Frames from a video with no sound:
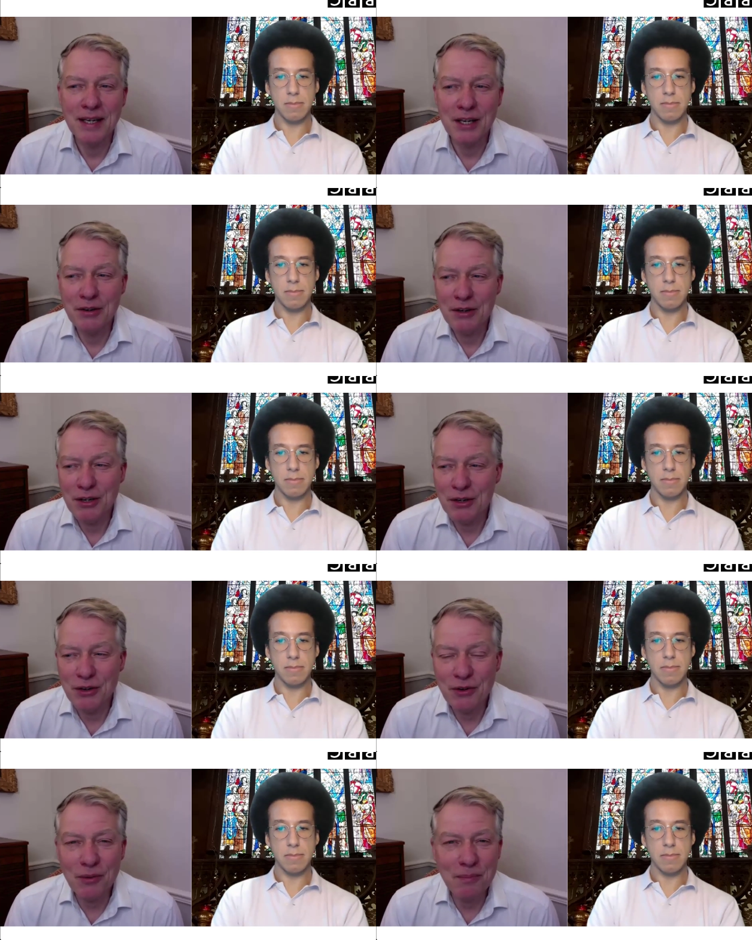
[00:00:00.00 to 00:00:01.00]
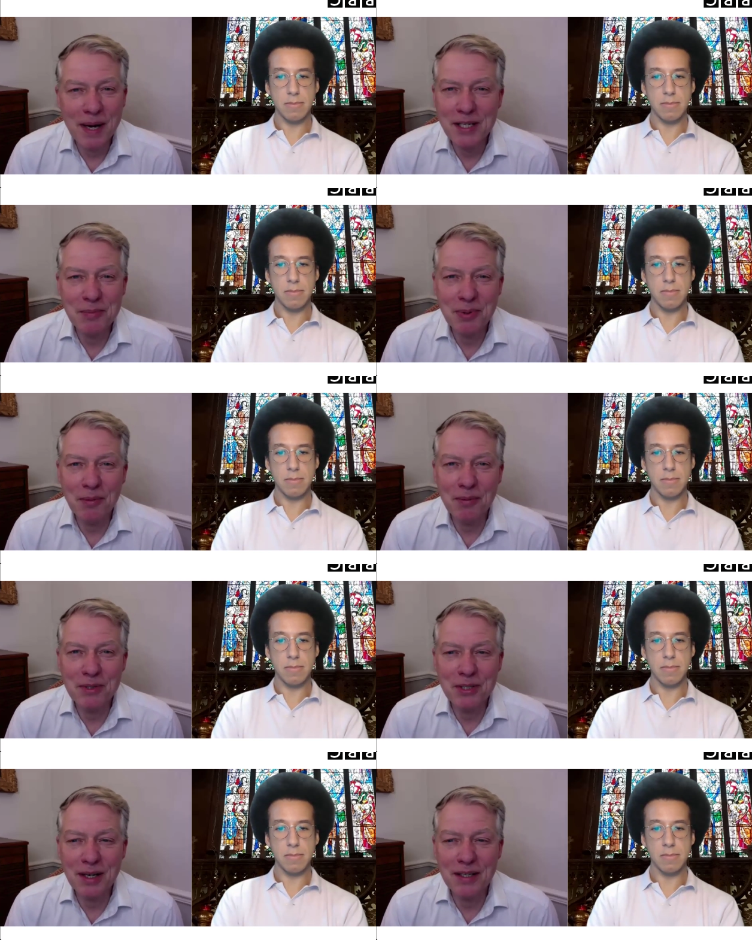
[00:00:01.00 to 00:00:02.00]
Speaker 1: you, you, you've got major
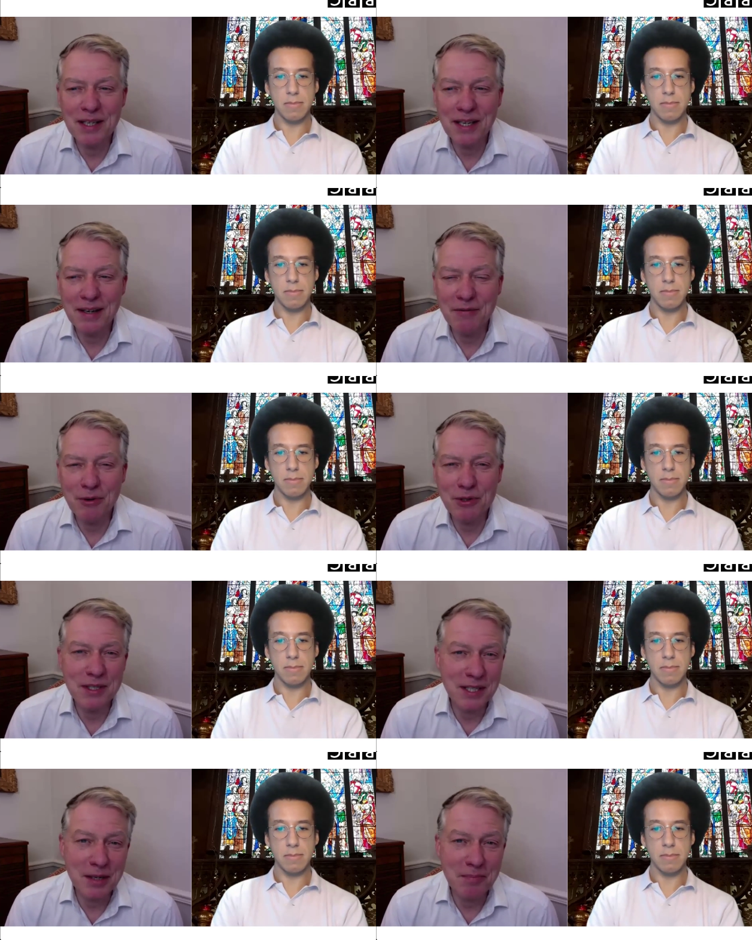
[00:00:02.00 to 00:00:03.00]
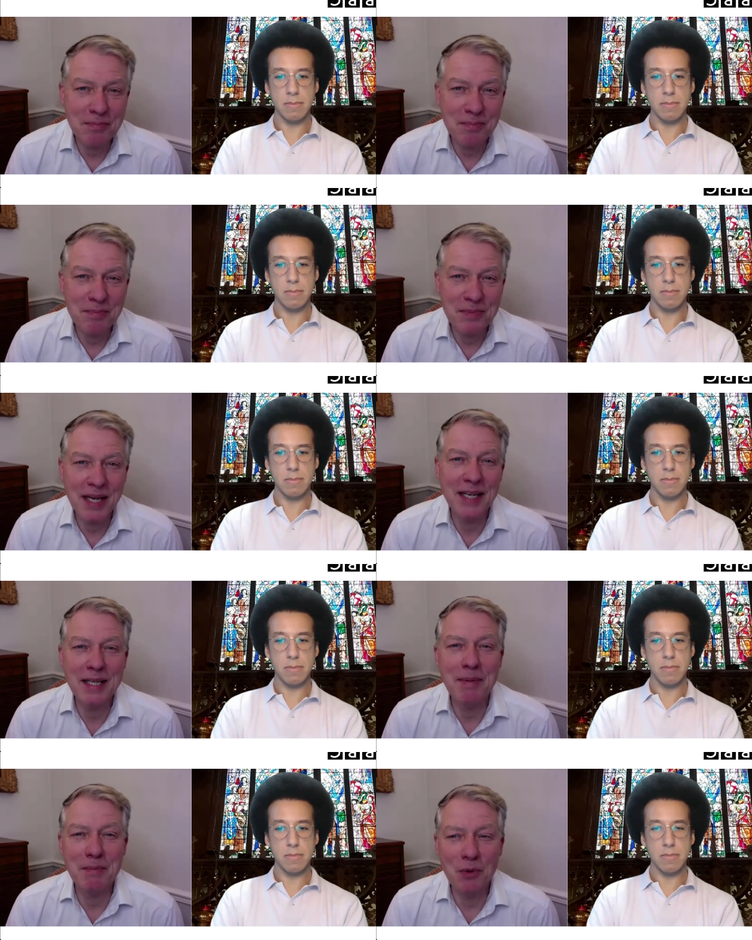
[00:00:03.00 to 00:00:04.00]
problems. So I think, unfortunately, it's going to take a
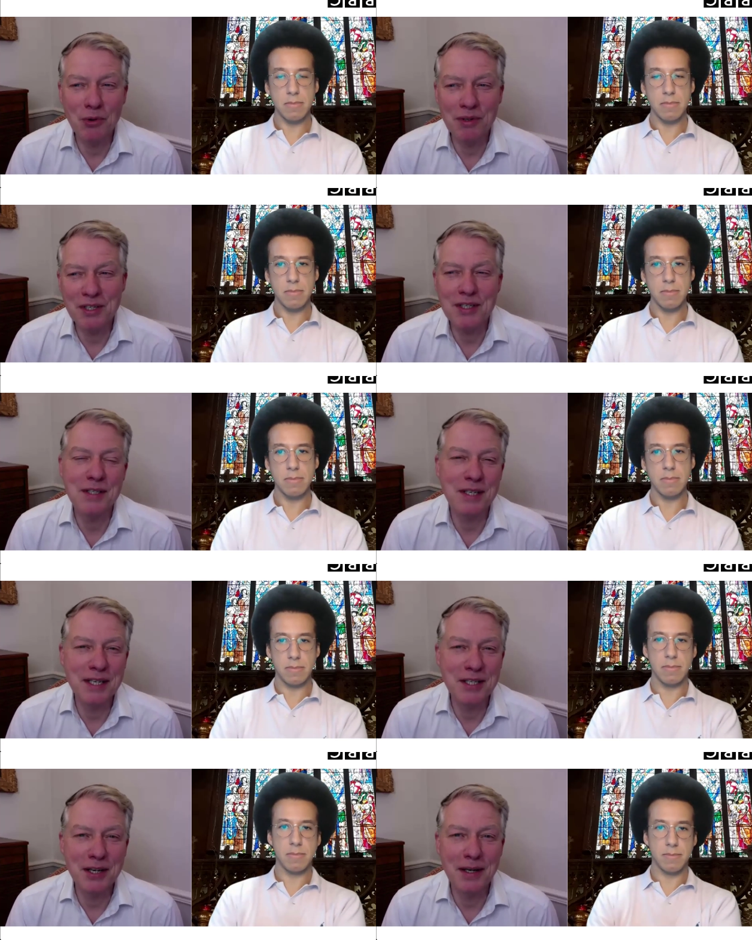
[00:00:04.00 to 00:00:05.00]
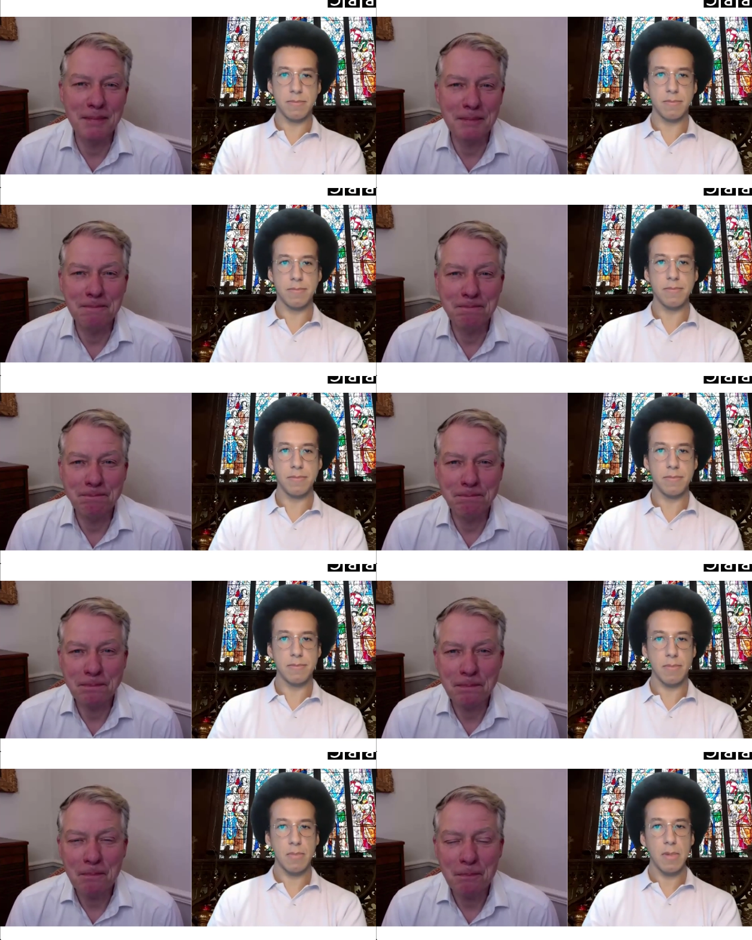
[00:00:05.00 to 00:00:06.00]
little bit more than just the D G.
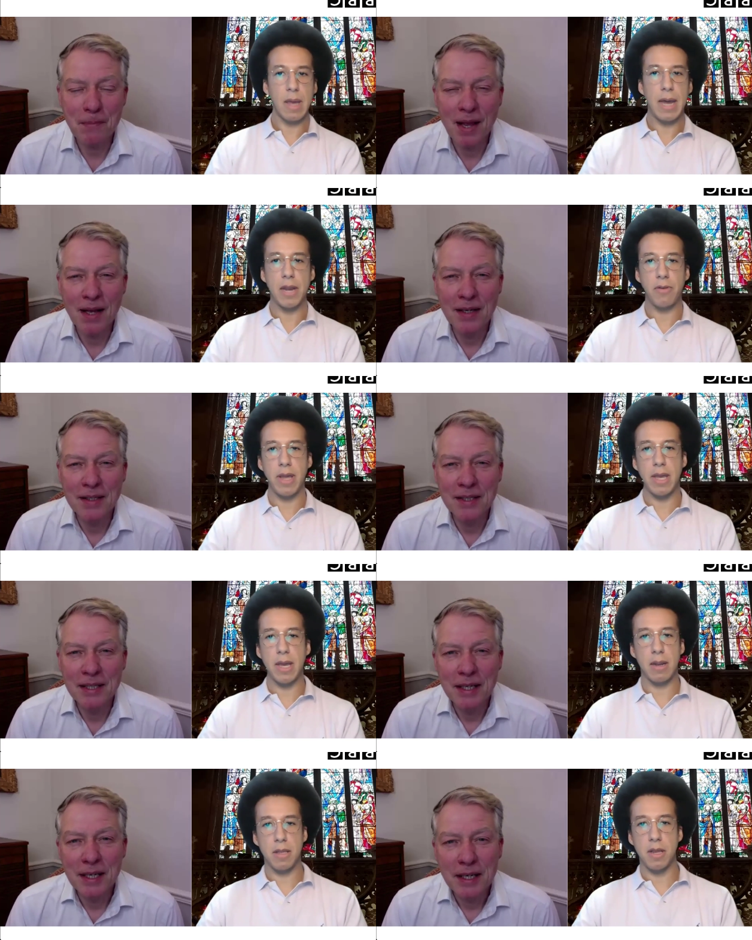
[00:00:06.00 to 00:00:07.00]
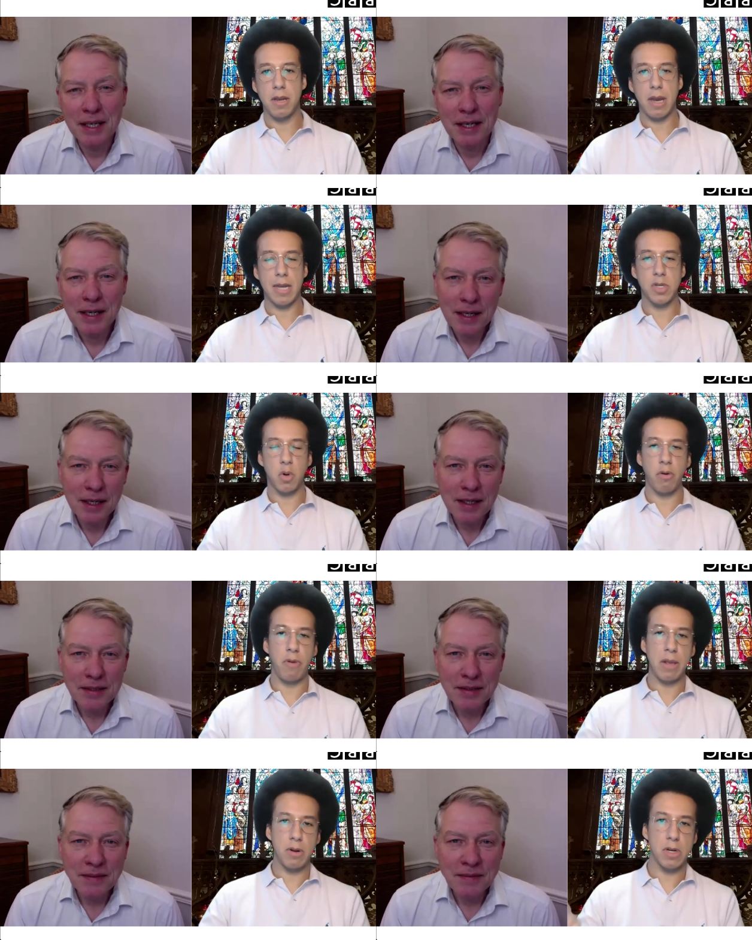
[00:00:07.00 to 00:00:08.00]
Speaker 2: I agree. I saw a
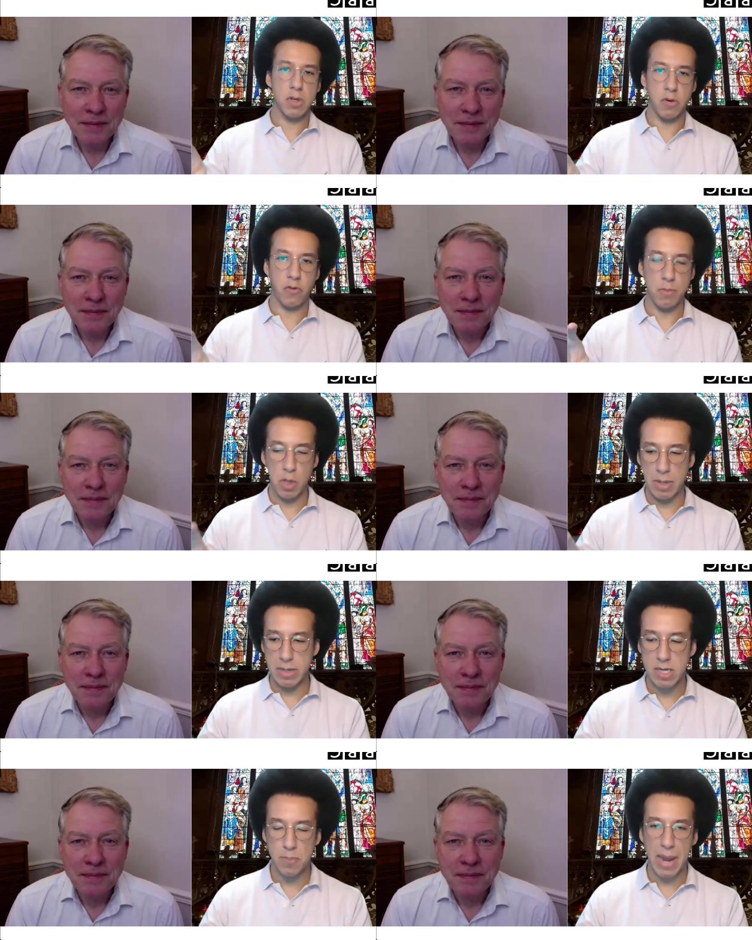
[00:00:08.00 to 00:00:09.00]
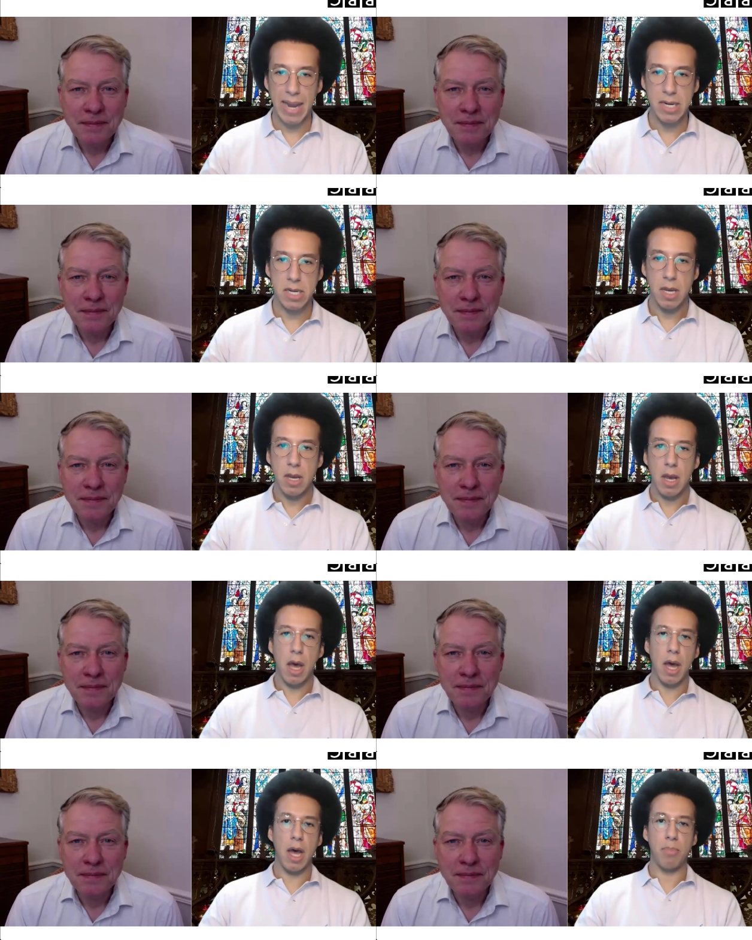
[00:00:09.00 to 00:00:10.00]
really good article from you in Spiked
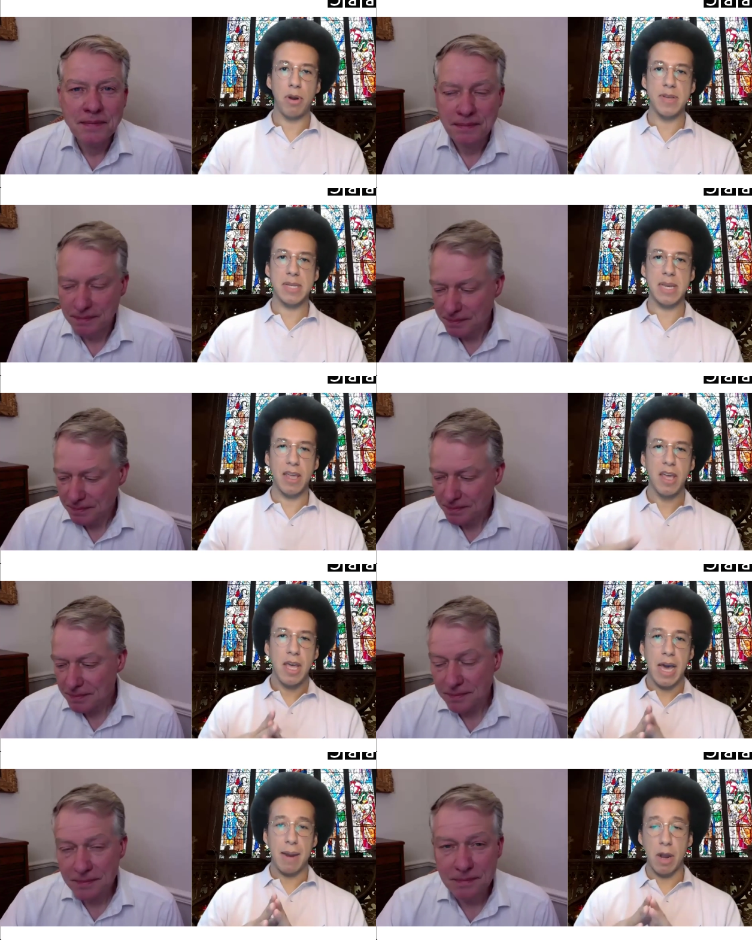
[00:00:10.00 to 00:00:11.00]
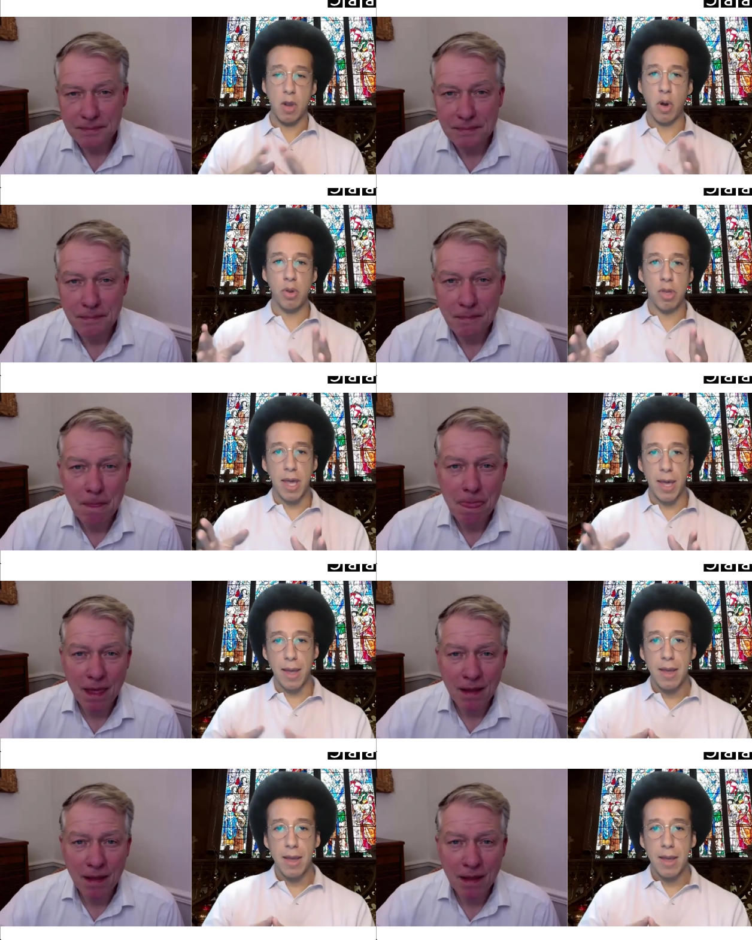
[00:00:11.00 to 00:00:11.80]
uh, previously, and I'm going to quote you here.